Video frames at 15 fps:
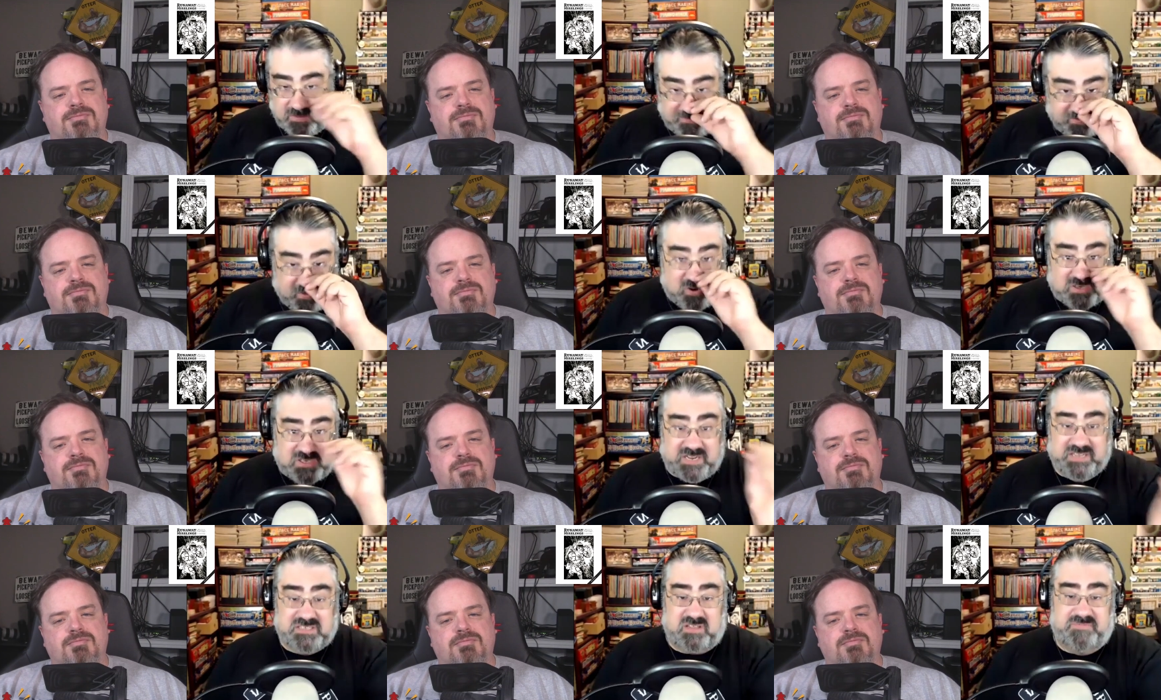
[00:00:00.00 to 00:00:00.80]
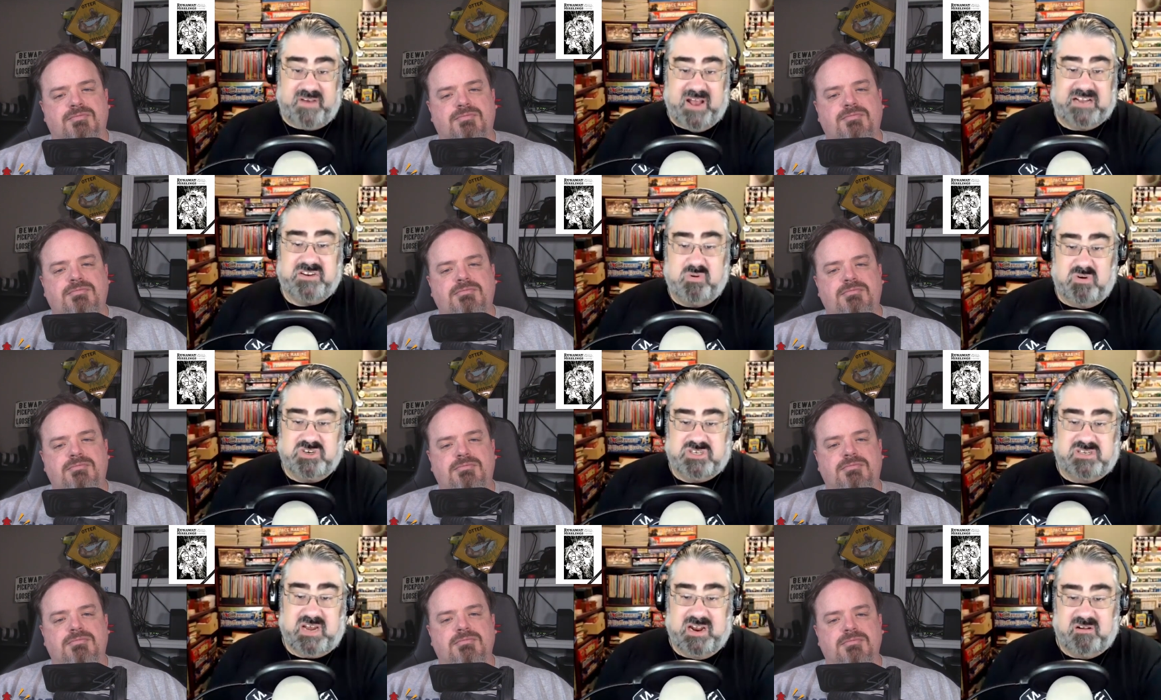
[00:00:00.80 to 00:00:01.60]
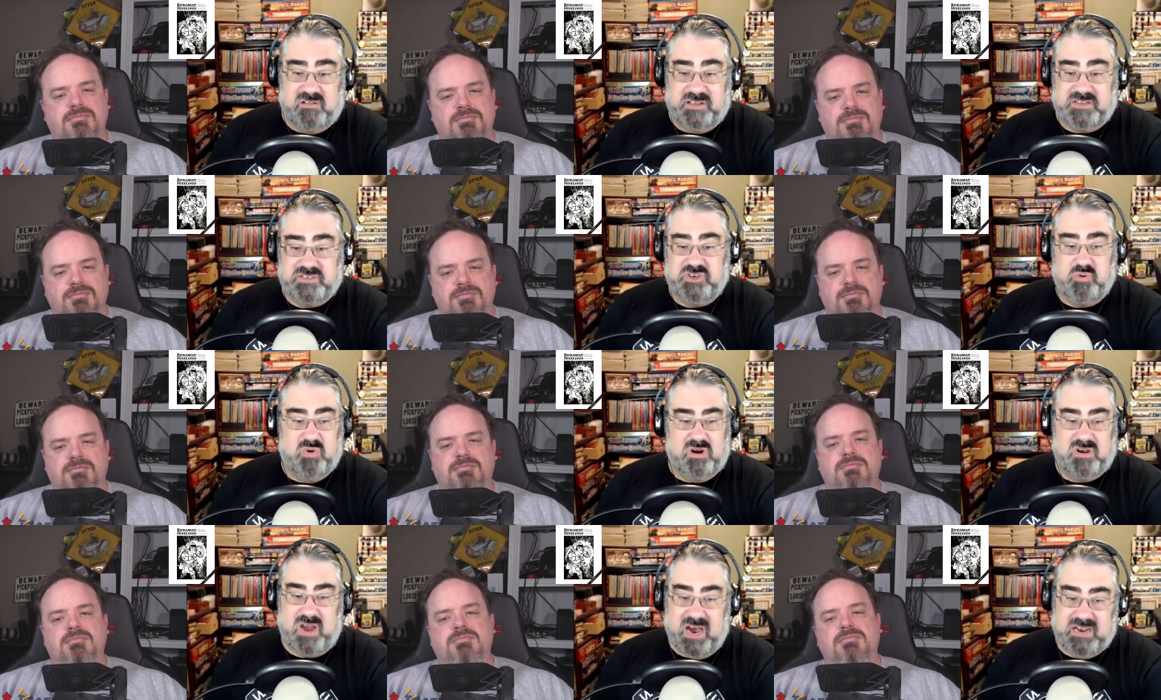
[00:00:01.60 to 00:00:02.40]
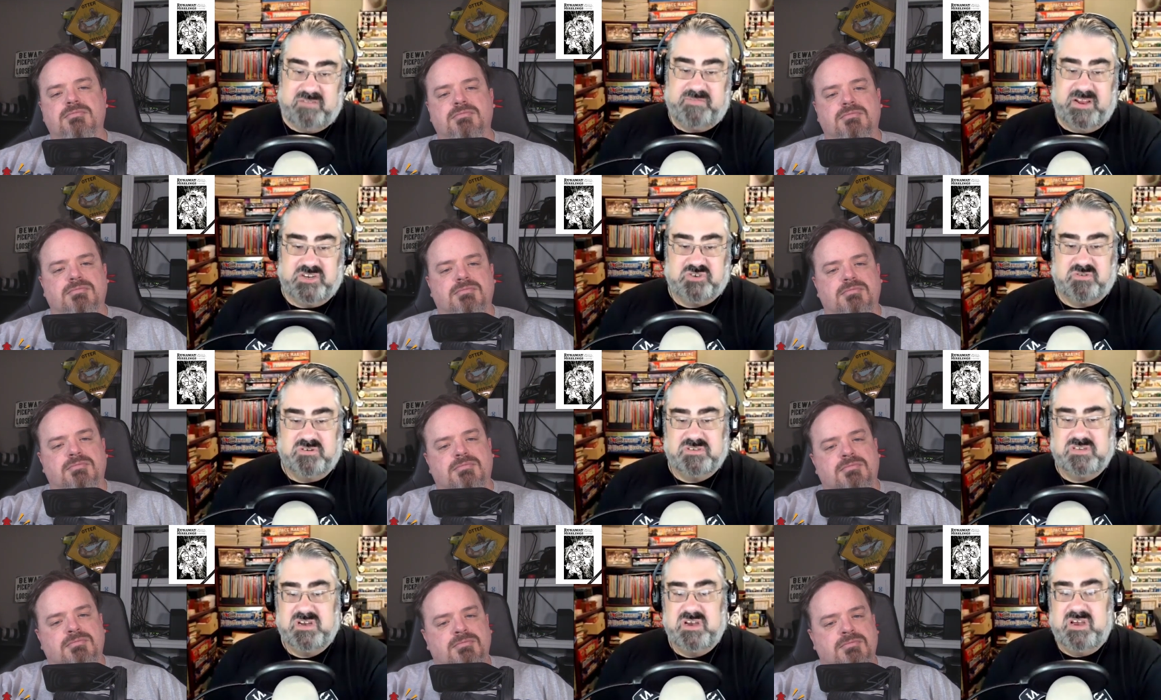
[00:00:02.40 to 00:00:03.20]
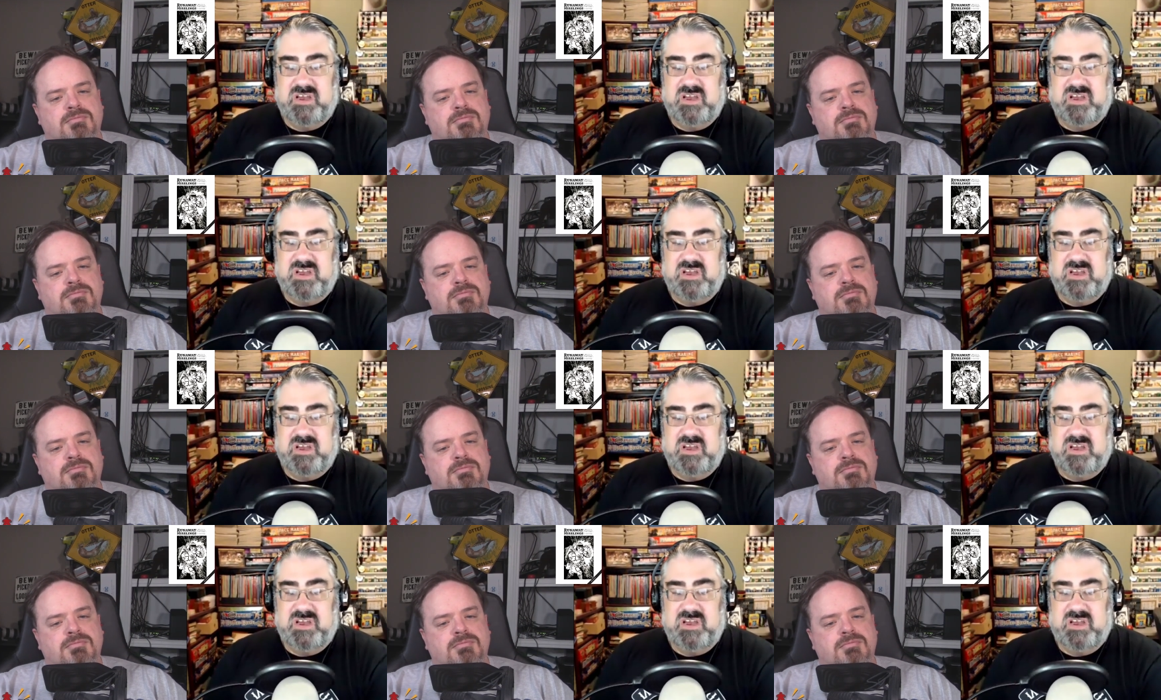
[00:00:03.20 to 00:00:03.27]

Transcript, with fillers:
Speaker 1: The first is the fact you are just hirelings. You are not adventurers.